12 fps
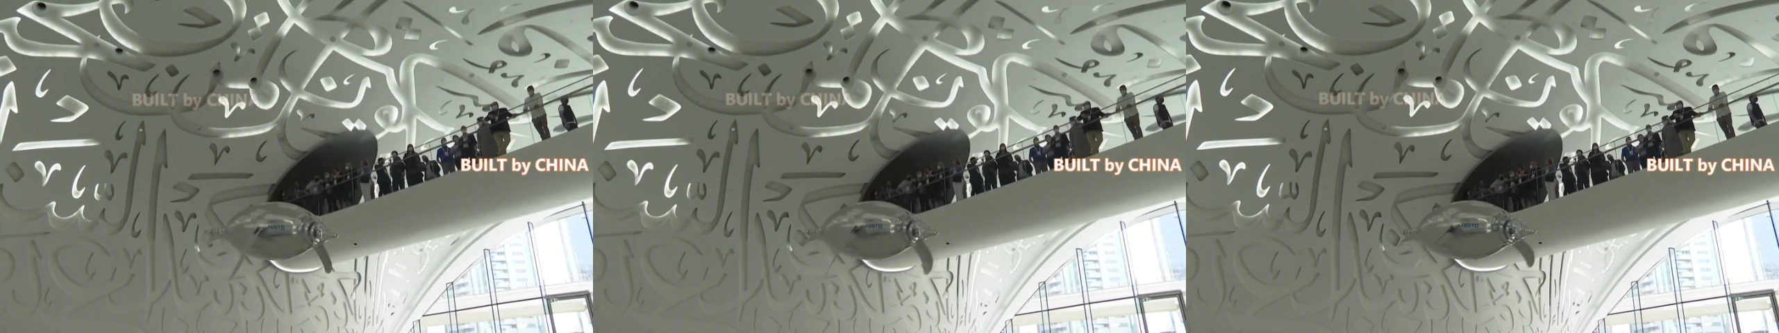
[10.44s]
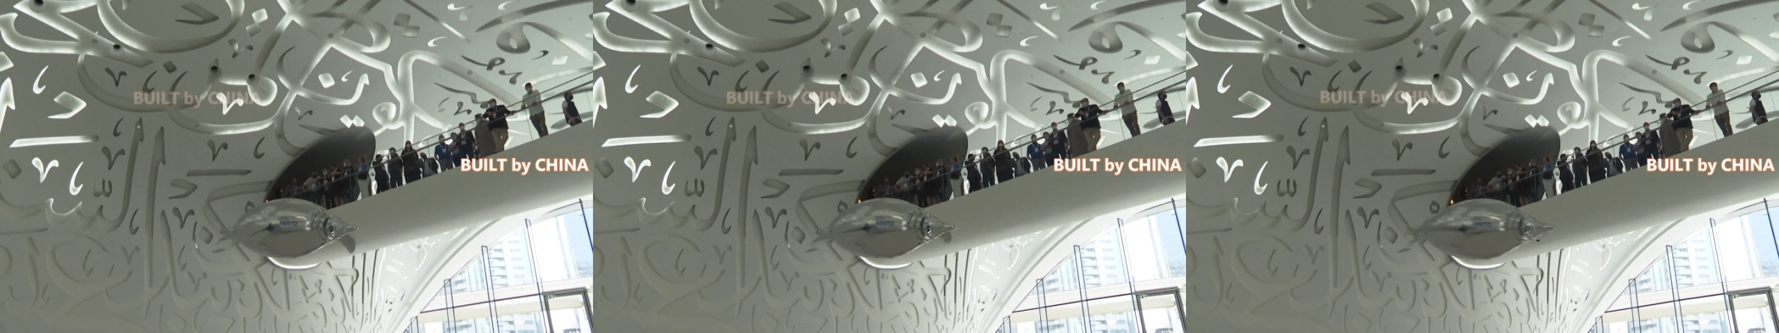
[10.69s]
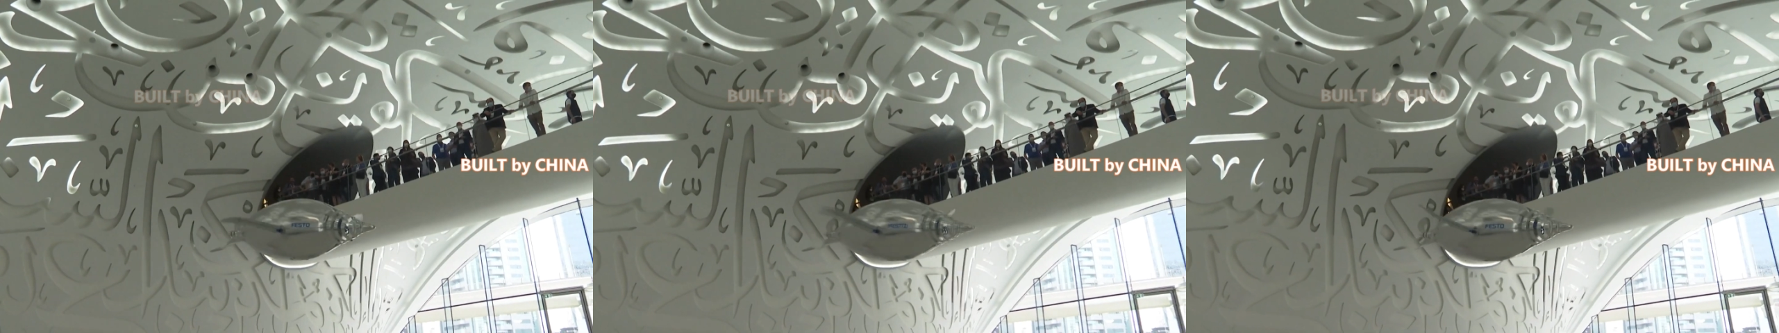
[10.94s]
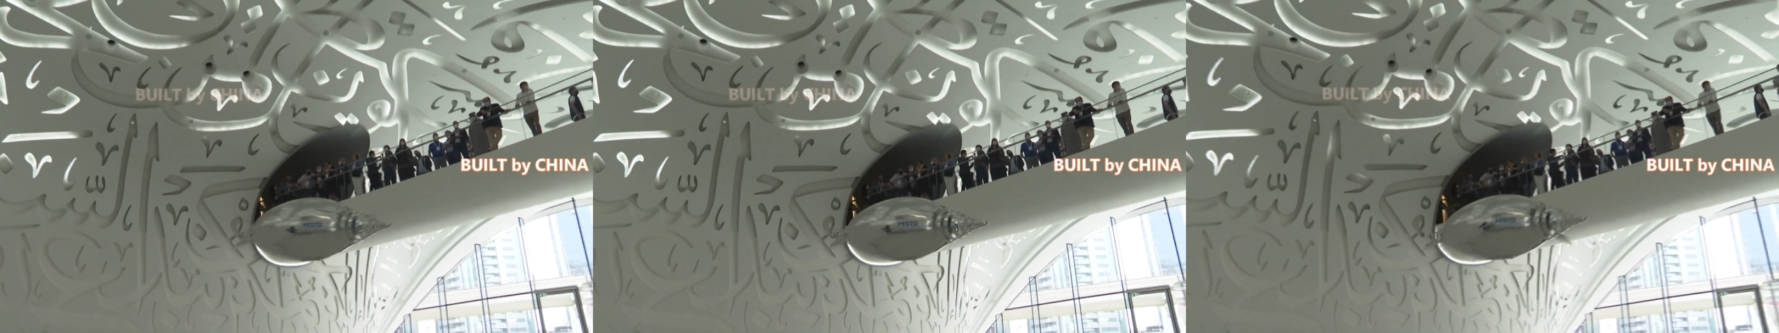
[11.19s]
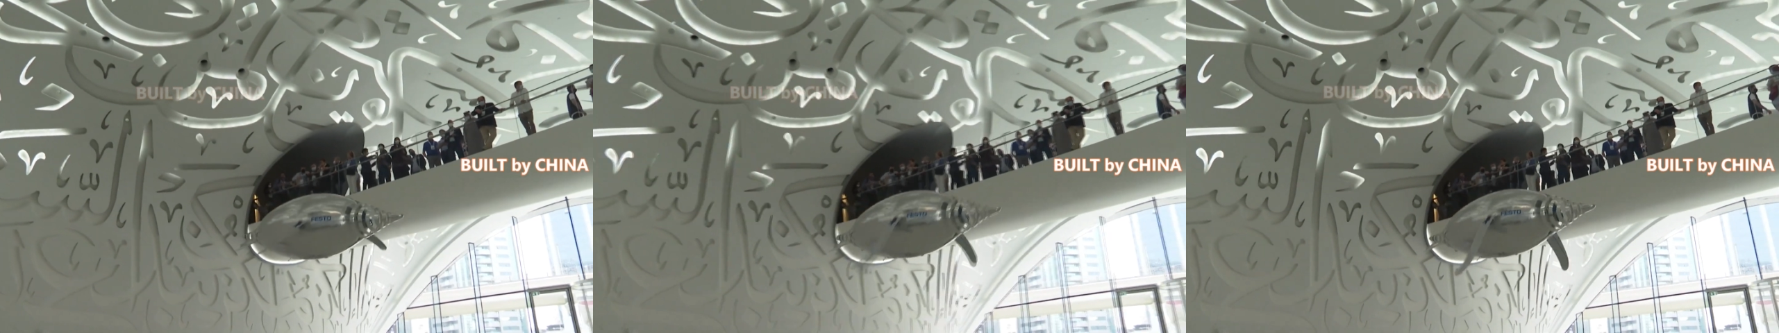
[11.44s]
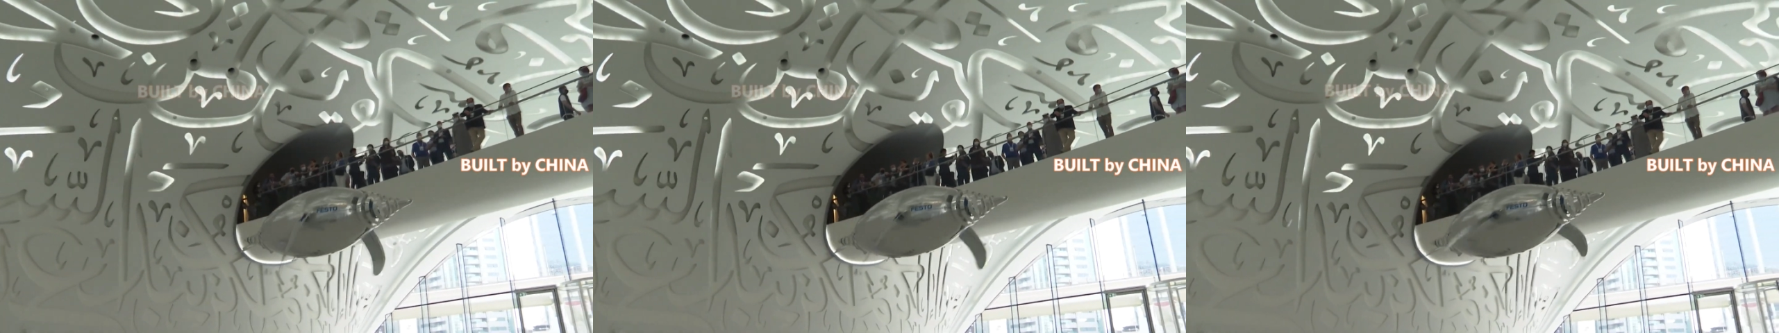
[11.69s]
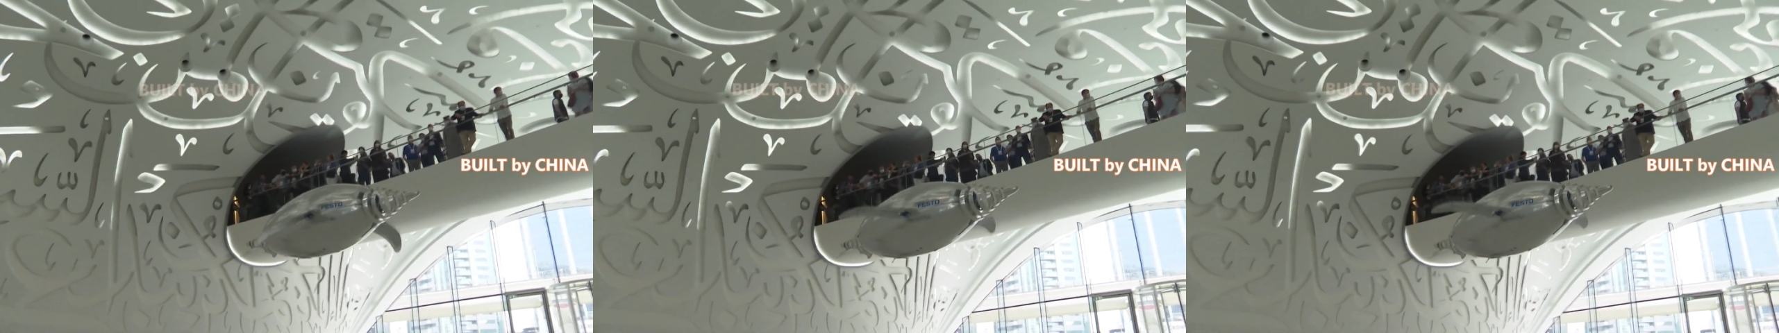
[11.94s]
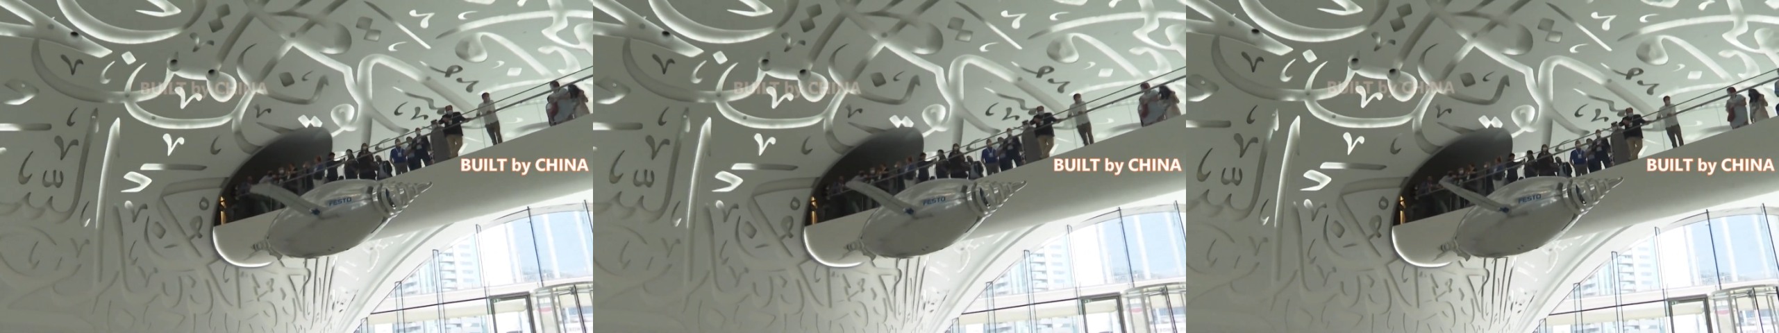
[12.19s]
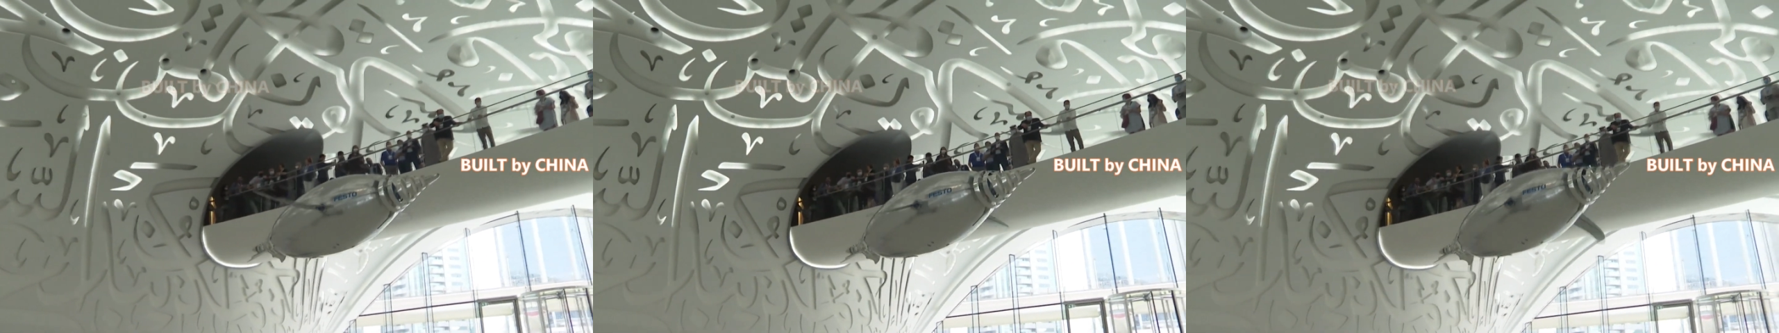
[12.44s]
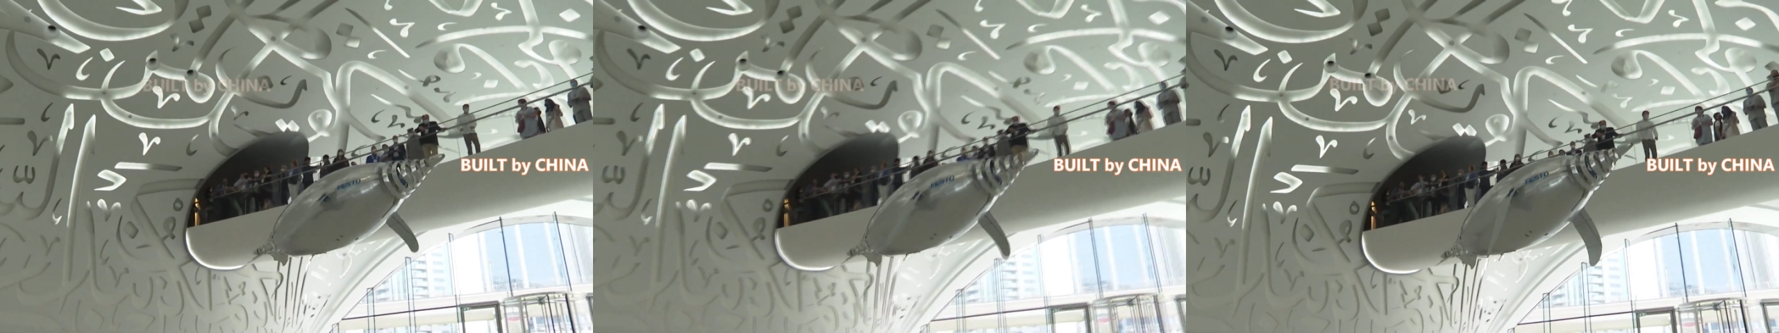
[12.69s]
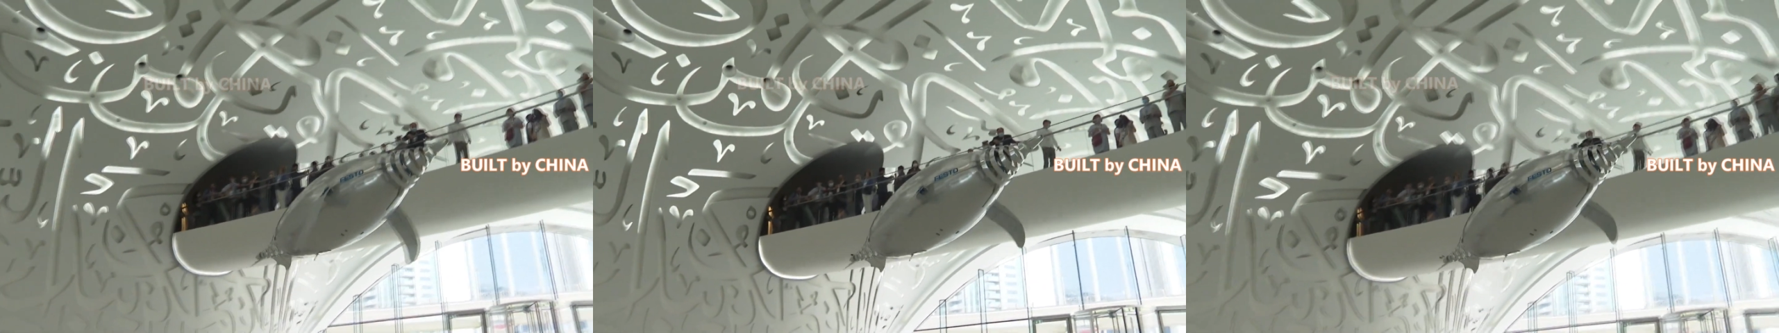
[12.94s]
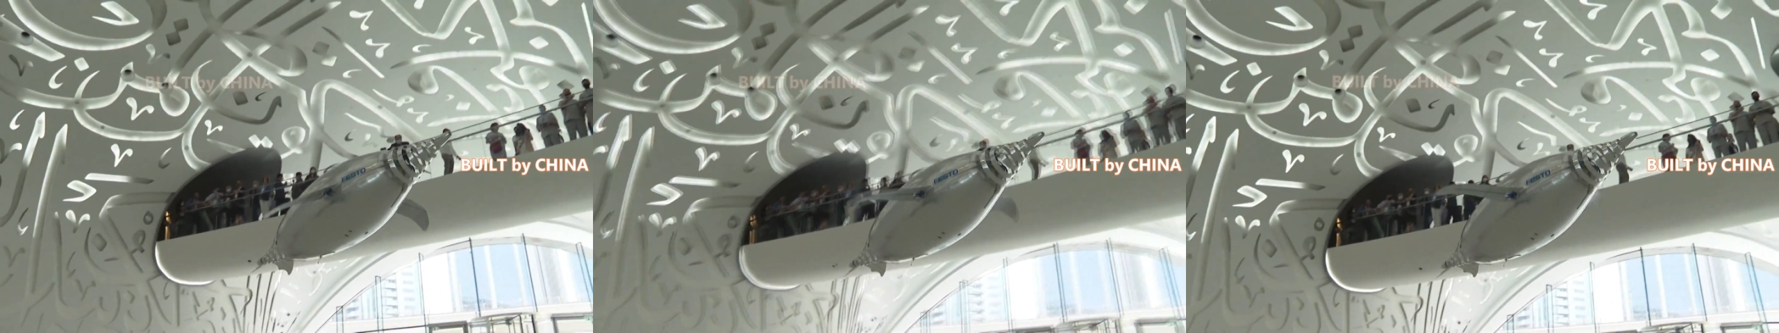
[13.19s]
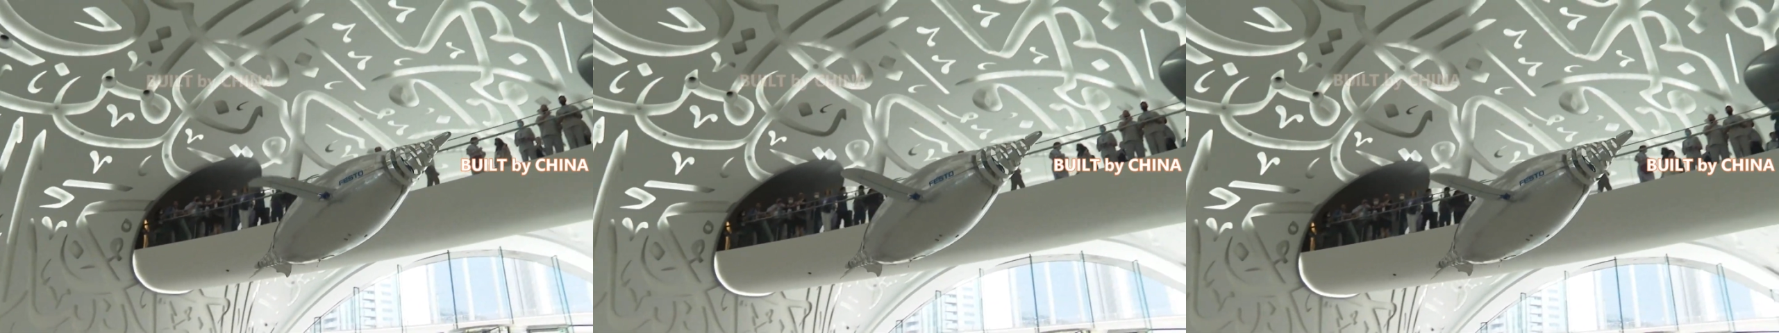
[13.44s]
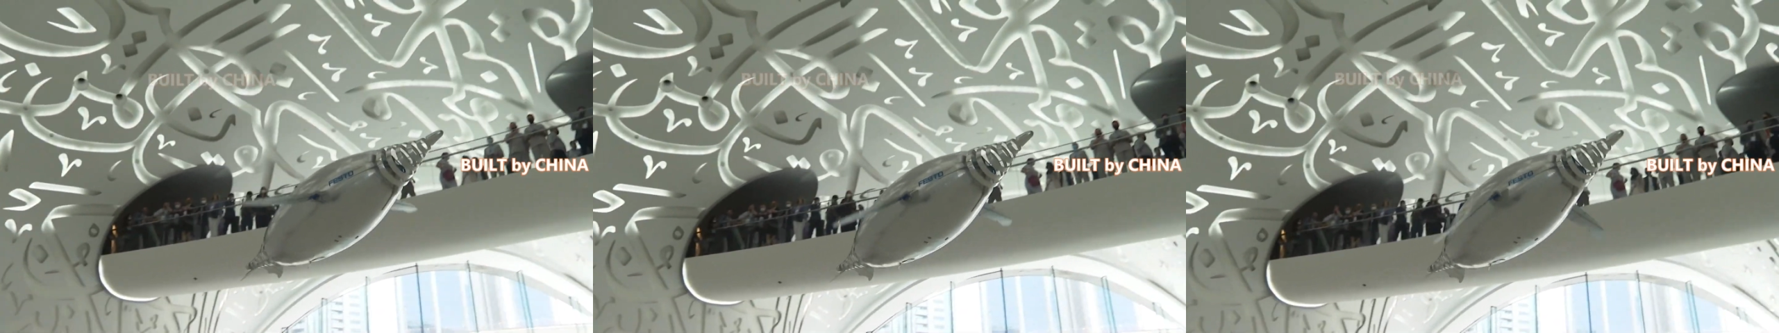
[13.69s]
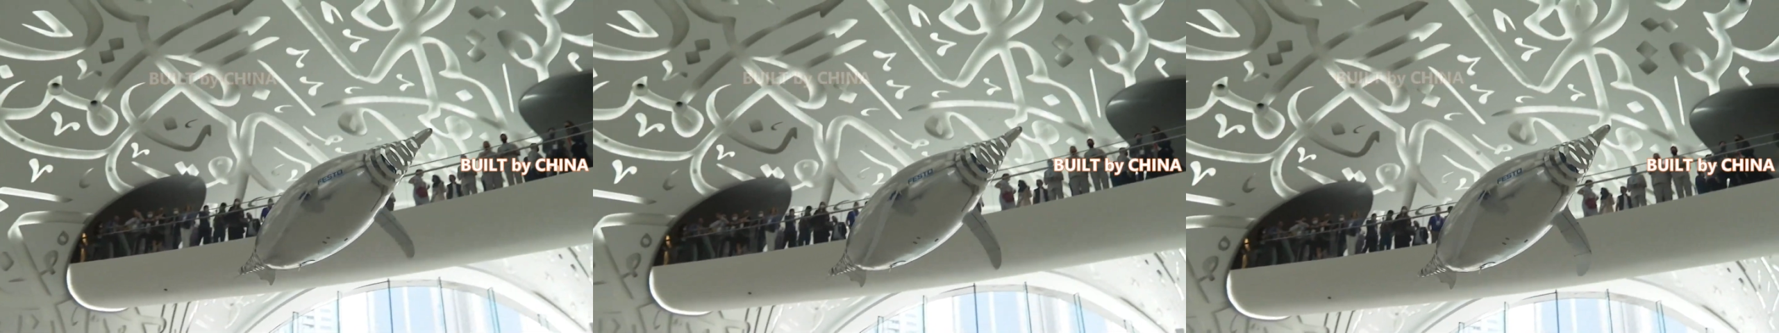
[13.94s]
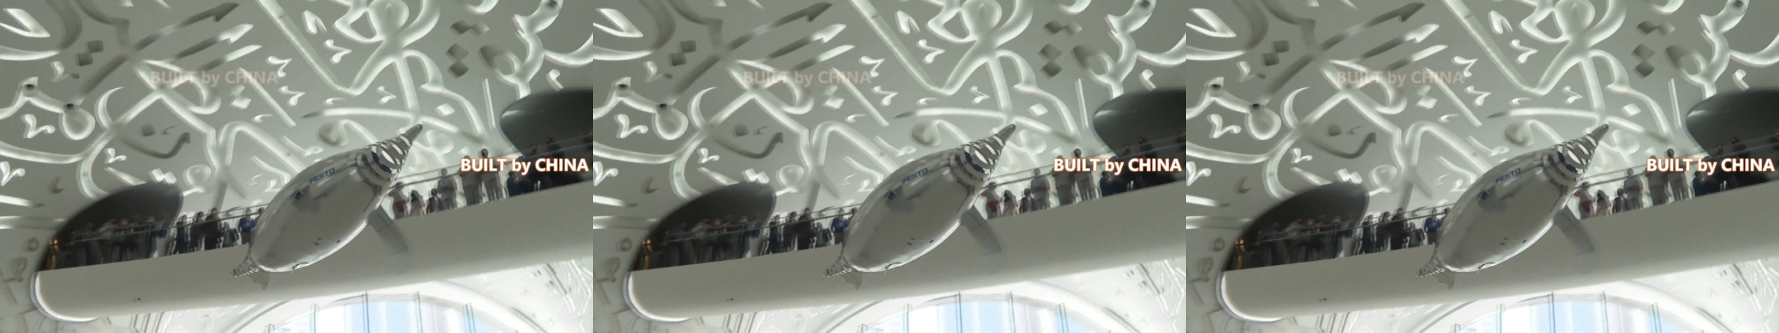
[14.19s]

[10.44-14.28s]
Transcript: No face is visible, so there are no lips to read.